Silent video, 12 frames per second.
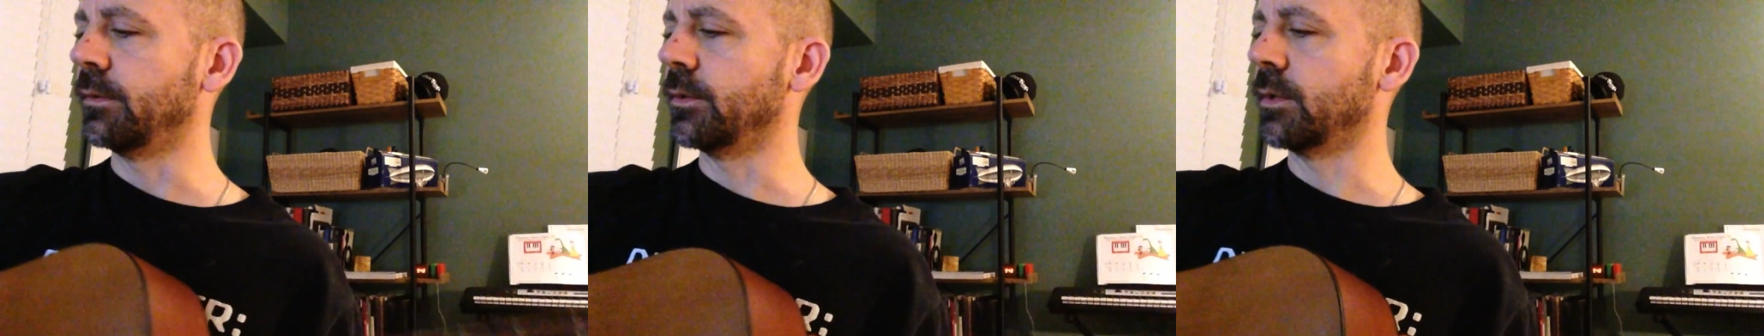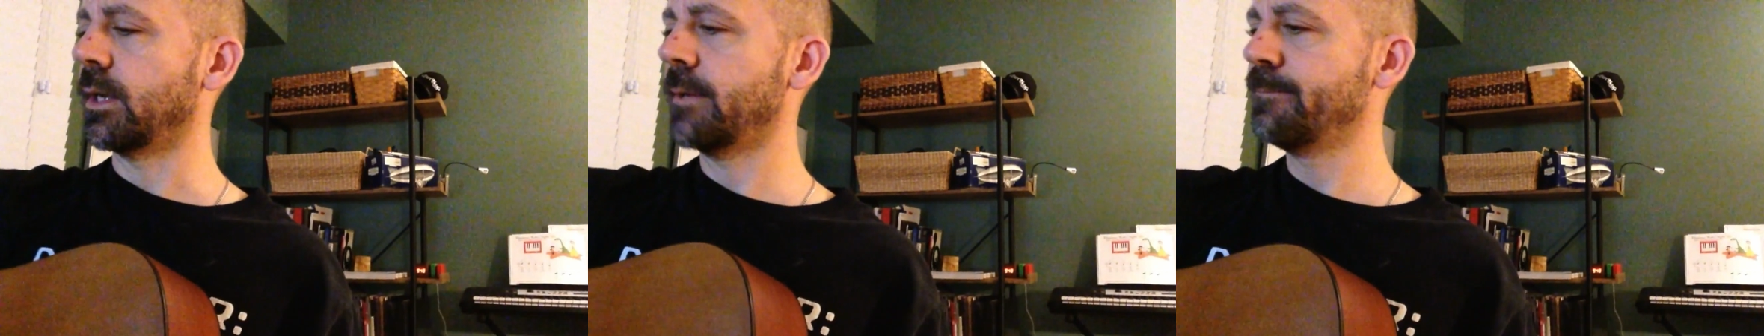
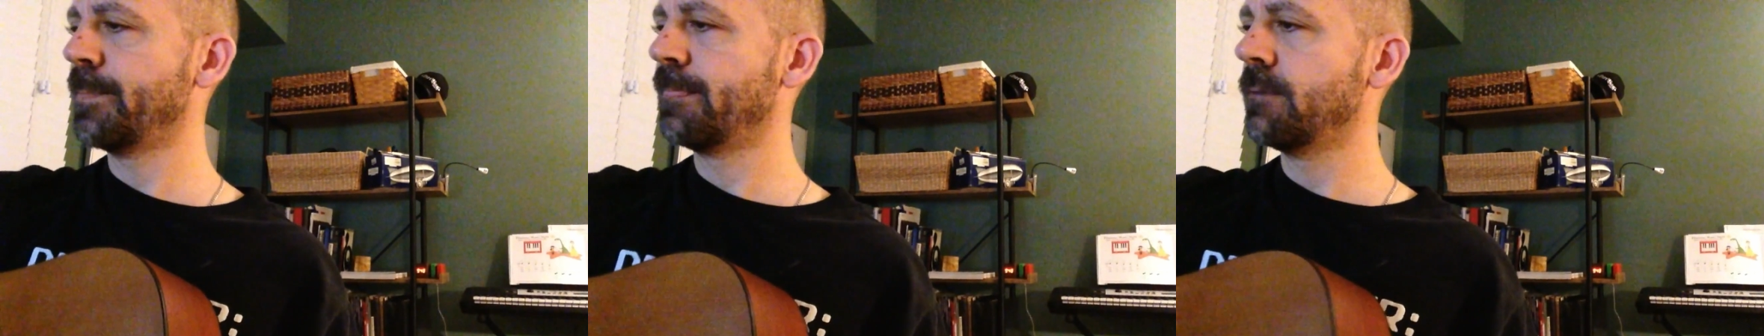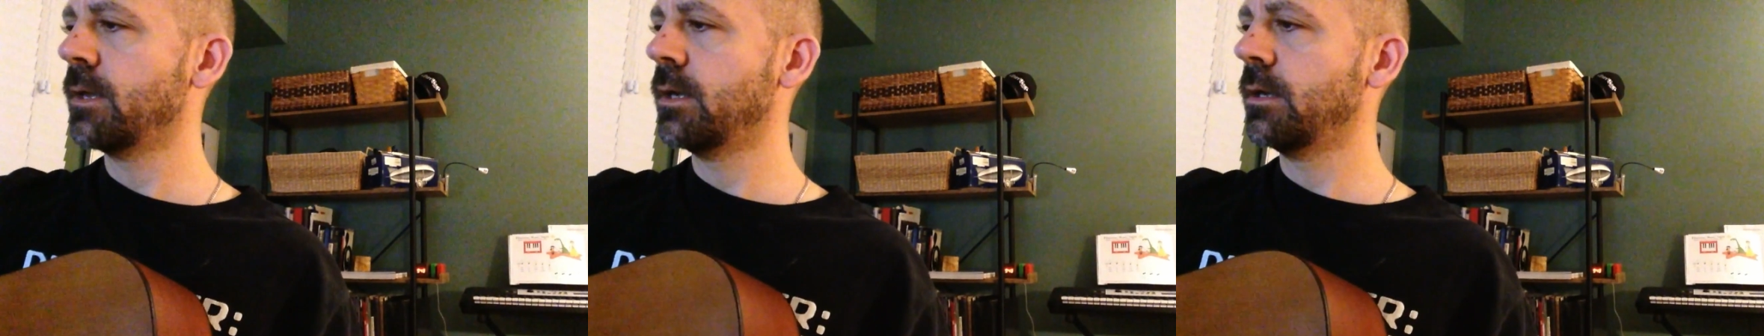Okay?
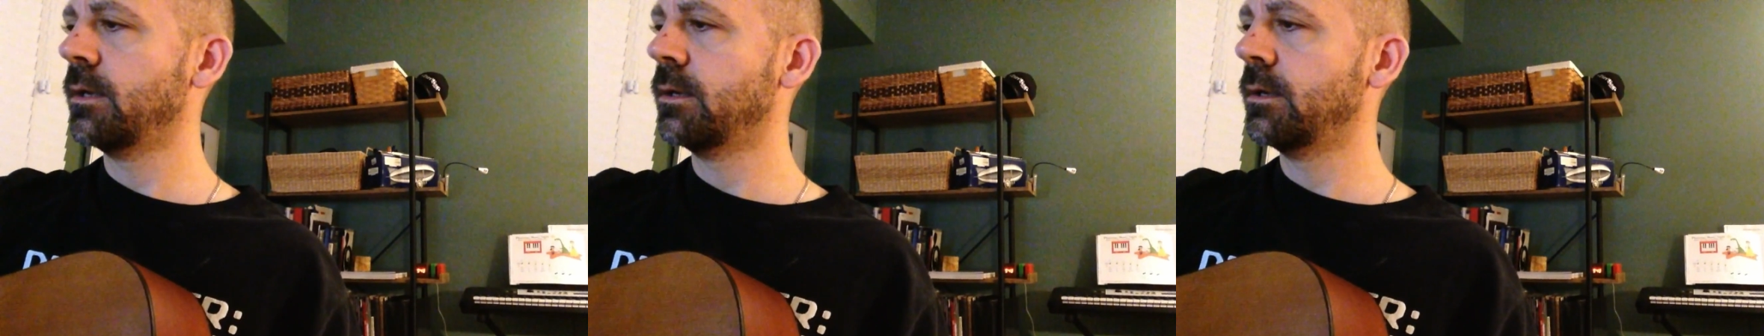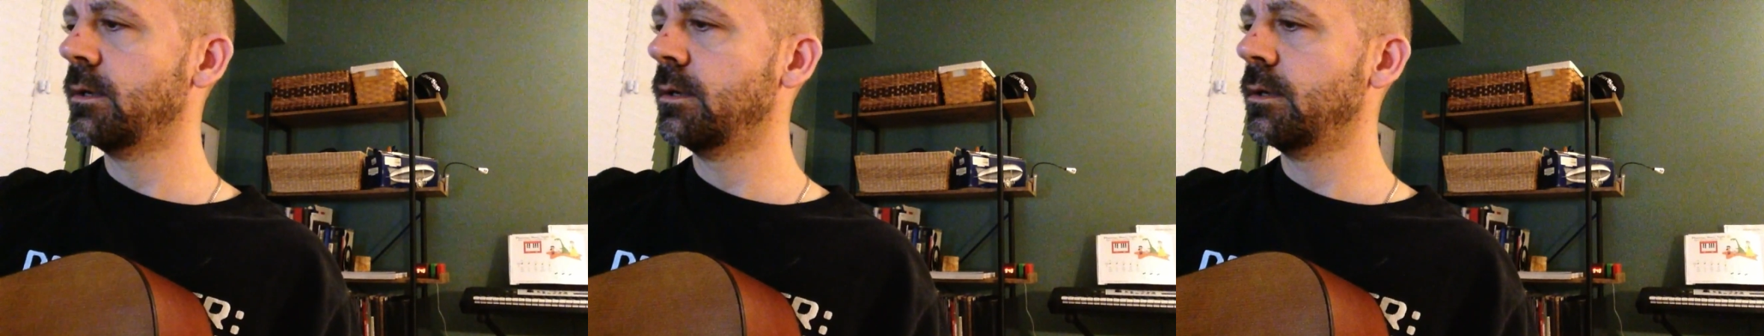
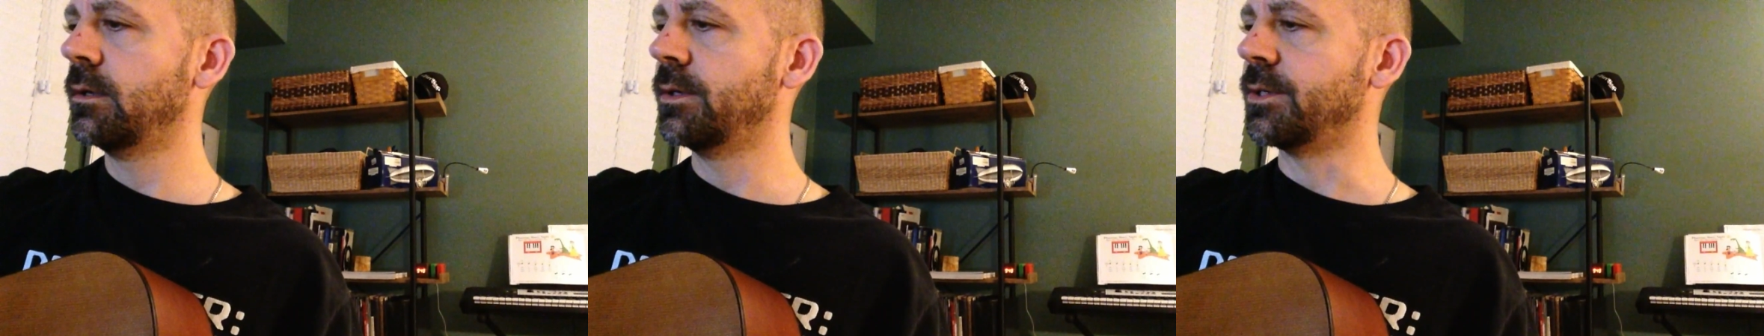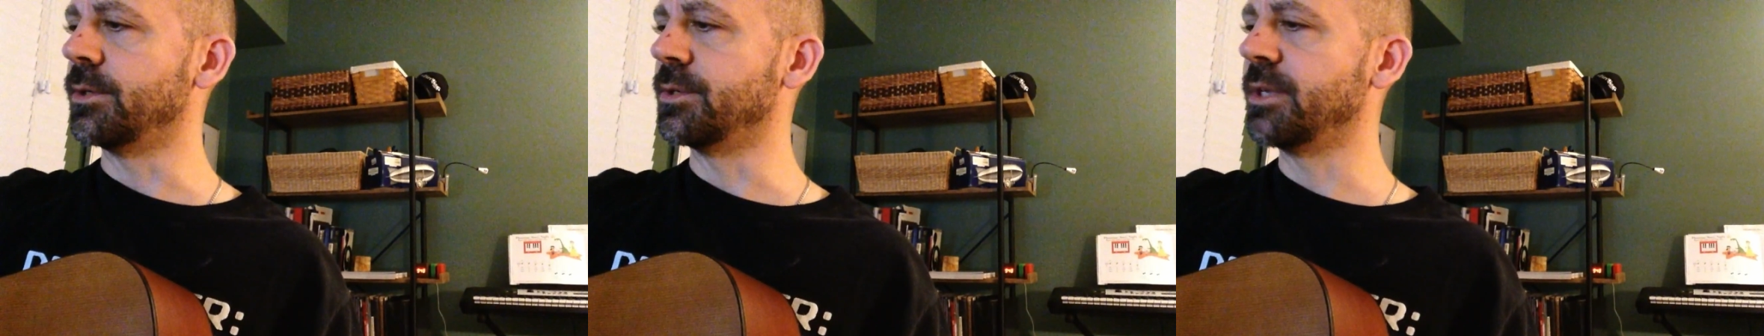
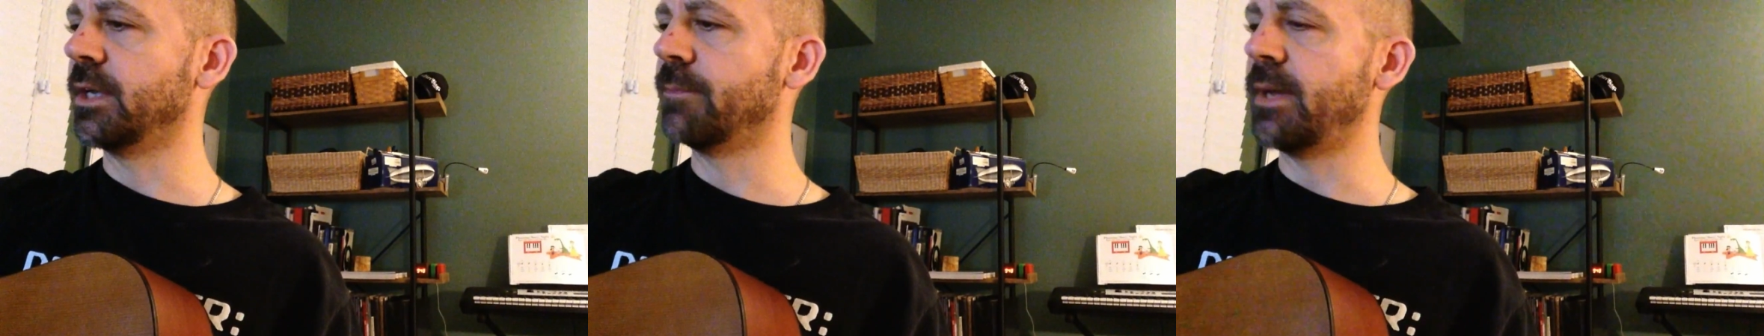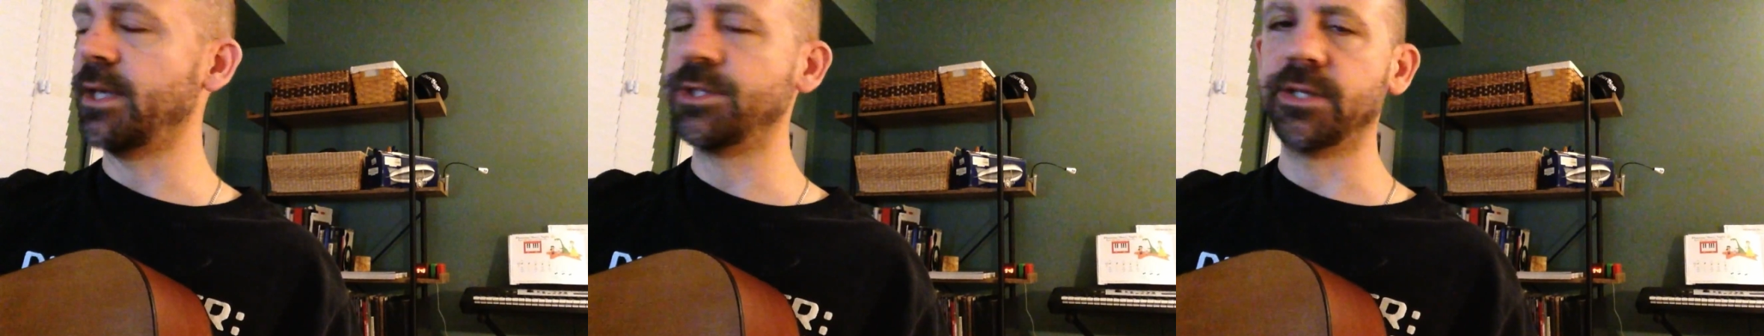So
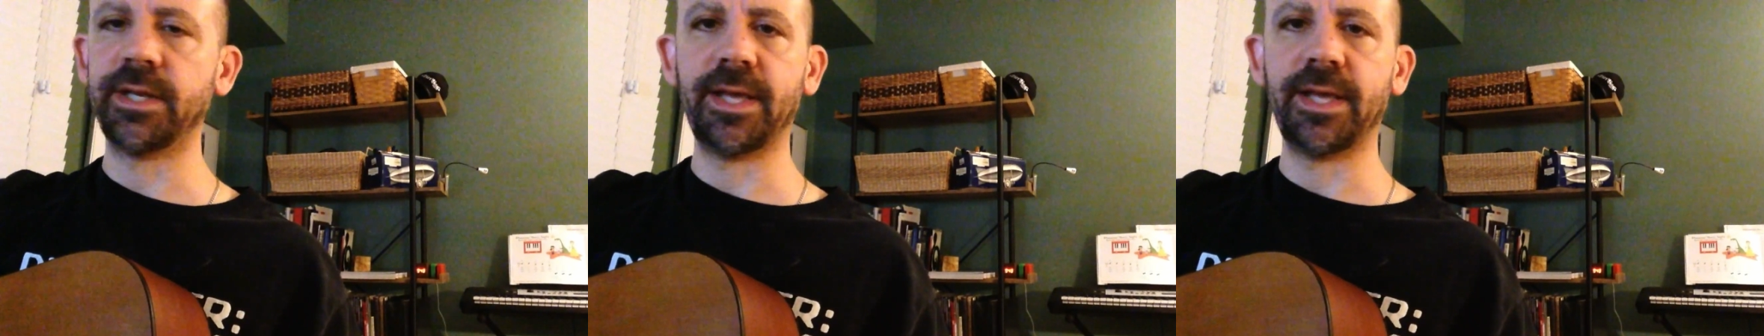syncopation,